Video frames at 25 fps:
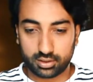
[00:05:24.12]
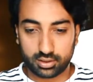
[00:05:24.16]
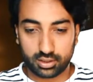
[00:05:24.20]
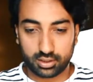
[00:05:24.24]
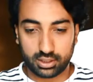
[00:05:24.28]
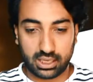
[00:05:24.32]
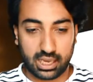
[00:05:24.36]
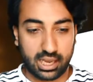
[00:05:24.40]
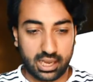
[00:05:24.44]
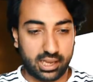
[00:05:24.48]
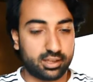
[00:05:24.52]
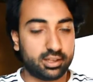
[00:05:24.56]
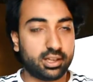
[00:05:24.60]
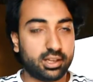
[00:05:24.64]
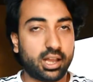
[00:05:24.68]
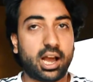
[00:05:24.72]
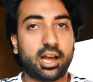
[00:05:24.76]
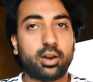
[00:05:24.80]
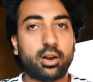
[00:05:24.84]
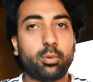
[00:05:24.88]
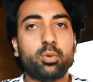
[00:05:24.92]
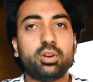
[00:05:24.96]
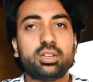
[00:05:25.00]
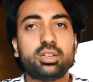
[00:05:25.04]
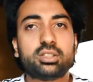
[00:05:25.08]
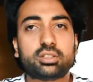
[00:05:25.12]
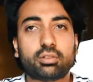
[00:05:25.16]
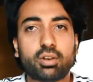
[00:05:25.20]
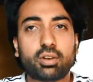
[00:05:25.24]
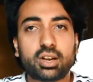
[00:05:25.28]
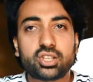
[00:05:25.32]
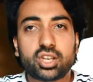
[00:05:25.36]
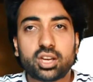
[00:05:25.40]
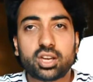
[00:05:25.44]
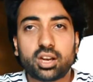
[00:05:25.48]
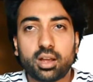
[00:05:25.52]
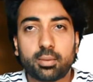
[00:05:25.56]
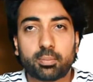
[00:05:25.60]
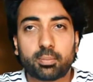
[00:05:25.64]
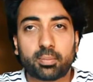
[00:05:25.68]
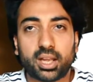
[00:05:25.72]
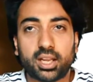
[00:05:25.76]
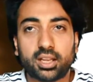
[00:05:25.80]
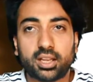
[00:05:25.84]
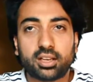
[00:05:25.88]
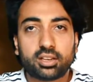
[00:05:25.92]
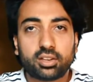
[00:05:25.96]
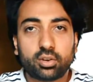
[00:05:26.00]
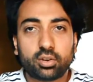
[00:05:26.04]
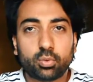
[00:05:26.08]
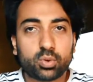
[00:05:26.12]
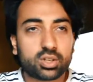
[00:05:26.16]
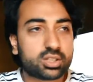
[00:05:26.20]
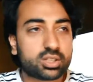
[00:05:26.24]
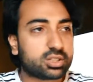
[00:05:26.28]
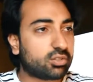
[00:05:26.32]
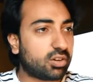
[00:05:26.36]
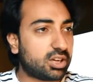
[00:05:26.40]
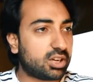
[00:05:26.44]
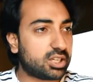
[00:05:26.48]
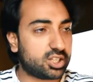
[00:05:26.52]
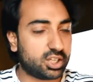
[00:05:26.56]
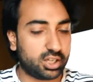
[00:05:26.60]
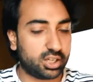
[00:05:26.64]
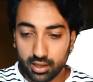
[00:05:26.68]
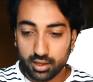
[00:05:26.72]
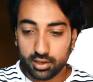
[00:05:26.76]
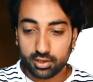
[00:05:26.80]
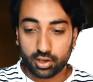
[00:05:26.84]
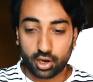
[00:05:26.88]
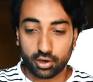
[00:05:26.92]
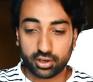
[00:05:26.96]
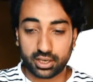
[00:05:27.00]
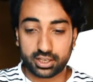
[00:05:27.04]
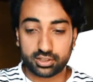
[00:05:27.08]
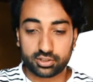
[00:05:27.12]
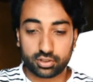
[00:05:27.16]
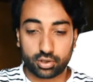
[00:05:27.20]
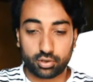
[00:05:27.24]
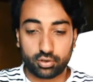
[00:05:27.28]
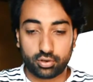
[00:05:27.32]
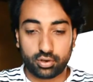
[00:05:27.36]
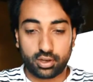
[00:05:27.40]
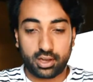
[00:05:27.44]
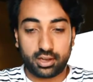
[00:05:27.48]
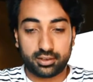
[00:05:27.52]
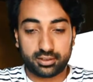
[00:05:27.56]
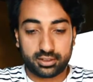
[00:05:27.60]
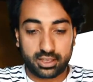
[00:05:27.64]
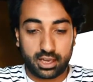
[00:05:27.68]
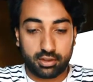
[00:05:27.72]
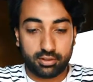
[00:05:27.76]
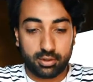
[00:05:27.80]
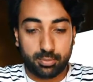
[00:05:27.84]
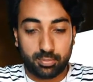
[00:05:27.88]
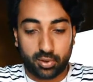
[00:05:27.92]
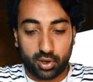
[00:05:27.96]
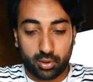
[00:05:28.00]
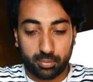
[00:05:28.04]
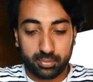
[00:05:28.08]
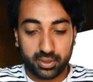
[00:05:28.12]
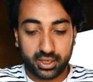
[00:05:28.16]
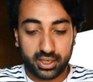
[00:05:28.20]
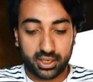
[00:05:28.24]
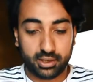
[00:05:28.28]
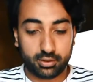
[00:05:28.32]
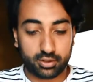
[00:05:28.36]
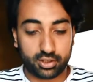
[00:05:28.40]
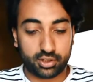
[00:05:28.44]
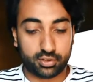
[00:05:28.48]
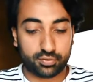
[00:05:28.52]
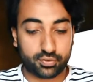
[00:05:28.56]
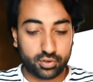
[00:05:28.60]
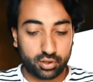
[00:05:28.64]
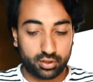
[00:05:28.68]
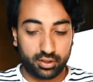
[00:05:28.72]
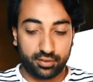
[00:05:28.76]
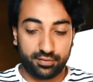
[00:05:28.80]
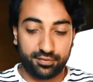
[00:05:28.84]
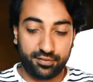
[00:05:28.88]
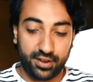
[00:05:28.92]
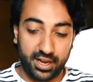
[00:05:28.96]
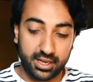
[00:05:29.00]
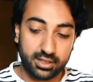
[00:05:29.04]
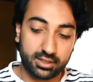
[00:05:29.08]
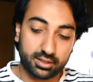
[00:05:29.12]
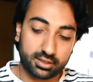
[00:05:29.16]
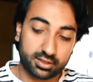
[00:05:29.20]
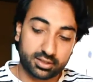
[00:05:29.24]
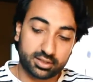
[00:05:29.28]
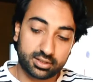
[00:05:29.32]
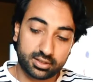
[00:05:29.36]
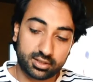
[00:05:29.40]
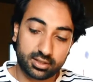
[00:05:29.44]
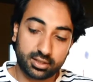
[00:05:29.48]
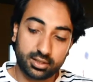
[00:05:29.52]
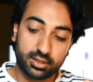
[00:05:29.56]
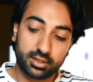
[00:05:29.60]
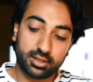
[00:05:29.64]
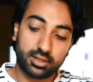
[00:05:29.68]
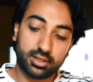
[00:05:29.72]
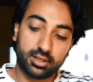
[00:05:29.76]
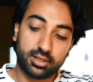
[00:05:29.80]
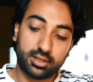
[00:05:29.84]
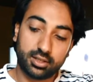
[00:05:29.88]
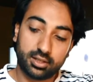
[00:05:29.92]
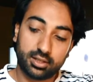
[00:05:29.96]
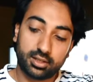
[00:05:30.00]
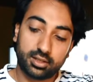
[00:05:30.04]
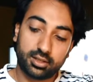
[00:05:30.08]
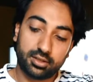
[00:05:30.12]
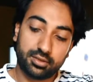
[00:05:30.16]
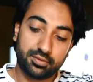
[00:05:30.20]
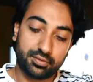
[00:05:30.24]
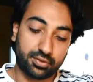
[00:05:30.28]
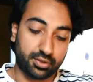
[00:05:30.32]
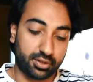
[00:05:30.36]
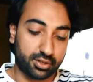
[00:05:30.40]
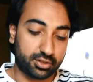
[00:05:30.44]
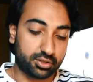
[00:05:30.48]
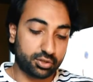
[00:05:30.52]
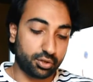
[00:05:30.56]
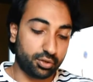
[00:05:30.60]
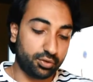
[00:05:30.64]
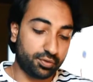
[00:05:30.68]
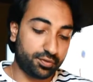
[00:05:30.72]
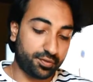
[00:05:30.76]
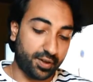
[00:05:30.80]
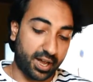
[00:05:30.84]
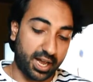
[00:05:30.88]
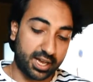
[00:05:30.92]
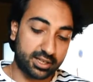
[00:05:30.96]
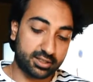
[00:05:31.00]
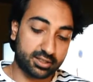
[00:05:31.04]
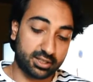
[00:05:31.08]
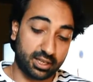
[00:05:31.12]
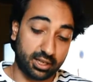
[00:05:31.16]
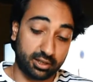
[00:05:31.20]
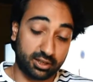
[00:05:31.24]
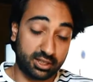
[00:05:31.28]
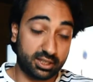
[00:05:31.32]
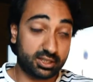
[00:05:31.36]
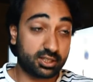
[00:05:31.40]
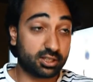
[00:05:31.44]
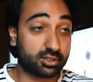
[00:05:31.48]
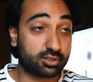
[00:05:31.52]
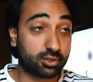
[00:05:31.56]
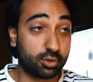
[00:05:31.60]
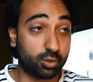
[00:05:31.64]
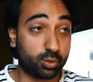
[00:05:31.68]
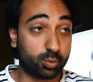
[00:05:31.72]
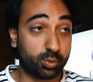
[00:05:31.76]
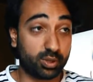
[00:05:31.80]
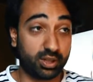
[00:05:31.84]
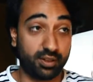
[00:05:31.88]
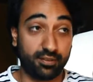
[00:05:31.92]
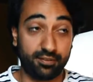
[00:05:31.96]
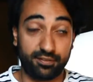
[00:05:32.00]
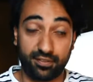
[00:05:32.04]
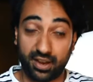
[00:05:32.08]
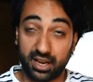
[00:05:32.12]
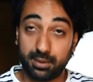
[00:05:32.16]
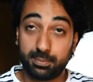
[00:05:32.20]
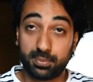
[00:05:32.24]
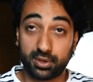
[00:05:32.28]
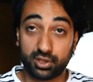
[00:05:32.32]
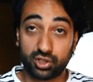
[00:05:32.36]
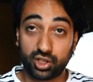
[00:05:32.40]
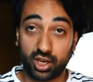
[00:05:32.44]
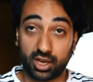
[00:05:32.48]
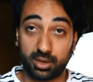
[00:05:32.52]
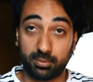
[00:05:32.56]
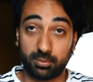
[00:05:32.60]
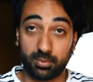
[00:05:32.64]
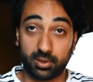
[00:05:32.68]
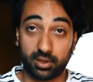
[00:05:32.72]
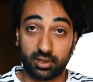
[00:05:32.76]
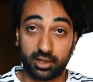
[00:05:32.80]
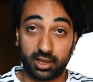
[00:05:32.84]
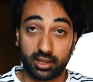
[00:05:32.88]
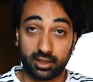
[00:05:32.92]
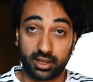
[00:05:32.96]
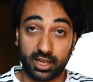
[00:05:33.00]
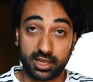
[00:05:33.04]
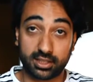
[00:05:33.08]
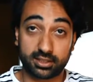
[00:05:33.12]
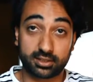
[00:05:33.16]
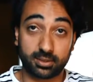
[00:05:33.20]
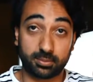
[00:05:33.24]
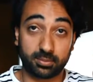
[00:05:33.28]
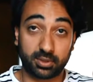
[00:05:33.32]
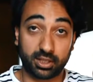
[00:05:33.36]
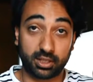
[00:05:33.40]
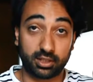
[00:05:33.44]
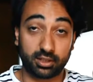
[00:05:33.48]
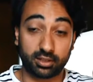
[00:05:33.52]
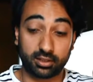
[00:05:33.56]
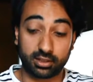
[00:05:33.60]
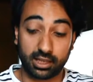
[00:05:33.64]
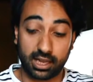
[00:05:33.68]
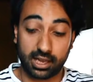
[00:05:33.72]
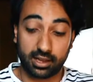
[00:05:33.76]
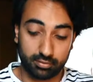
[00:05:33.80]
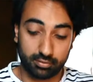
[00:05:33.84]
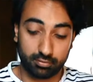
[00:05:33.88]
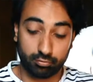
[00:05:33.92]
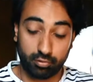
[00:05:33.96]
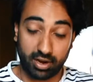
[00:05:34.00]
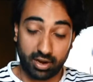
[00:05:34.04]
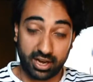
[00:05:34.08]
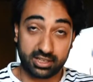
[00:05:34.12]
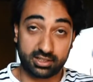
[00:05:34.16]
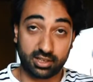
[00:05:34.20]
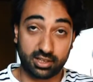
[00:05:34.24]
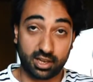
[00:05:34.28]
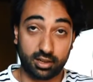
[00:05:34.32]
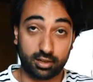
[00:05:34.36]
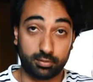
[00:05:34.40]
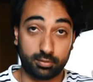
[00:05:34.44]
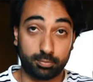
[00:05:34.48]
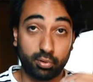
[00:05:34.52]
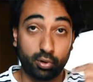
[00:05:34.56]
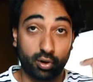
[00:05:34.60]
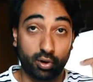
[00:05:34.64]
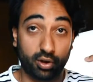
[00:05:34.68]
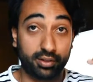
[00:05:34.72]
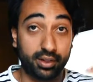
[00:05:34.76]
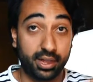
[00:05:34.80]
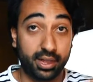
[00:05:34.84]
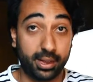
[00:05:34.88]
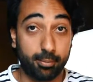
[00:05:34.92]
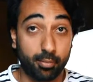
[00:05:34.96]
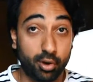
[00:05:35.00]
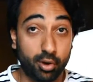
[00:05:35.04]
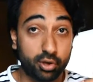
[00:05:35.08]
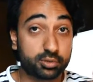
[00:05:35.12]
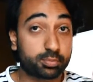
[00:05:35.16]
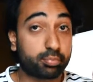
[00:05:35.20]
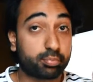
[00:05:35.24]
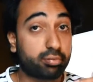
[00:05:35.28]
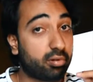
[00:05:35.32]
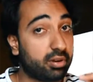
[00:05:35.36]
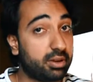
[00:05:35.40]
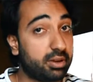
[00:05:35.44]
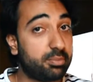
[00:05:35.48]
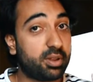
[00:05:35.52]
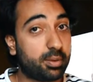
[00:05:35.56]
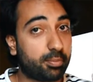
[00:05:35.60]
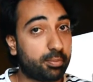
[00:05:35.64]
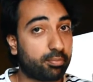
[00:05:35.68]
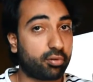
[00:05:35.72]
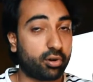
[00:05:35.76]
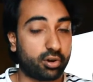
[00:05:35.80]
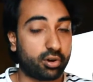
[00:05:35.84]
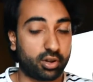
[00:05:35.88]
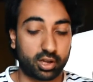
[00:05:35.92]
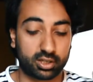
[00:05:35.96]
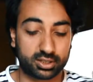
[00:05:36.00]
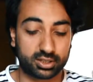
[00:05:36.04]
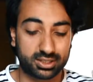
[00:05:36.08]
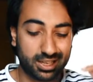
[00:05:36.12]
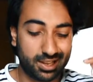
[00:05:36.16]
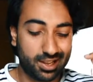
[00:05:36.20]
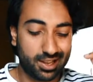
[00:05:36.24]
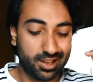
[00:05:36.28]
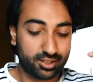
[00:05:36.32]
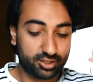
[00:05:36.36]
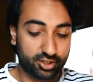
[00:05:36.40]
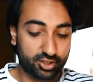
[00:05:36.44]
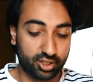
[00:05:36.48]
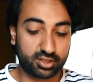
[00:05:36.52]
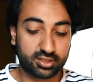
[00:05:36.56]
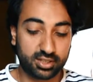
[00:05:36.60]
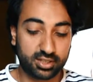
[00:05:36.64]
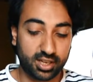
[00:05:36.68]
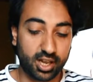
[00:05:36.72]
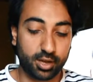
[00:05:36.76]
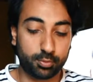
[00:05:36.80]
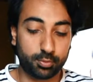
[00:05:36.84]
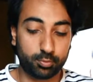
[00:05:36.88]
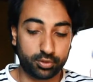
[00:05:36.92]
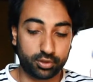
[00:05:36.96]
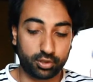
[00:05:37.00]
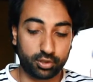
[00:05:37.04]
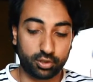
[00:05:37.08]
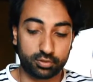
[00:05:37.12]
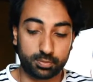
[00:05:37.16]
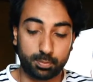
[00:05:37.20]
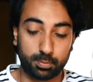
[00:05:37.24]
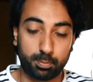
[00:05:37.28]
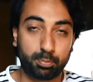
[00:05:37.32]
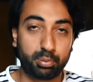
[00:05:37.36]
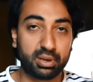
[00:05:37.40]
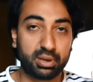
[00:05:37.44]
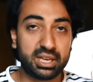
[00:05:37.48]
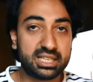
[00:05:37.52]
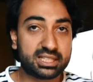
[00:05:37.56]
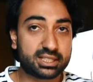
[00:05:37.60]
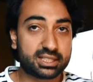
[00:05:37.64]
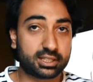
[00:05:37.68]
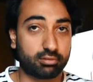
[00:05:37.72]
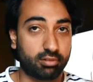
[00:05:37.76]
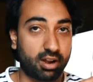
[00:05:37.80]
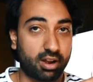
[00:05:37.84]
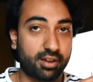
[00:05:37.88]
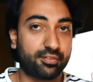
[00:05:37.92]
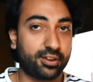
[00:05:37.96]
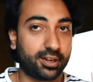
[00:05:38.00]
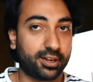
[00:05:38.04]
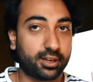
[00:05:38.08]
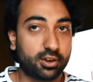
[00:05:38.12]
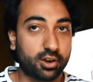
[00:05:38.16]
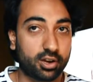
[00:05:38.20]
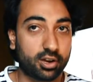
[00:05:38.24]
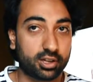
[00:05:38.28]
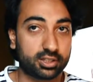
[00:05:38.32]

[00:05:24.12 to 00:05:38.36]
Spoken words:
yeah, I don't want to scratch it up, man. I don't want to scratch it. Okay, so down the bottom here, you've got the vents for the two fans. Now this is cooled with a vapor chamber. Now that's something that Razer put on their most premium products just to help with those beast graphics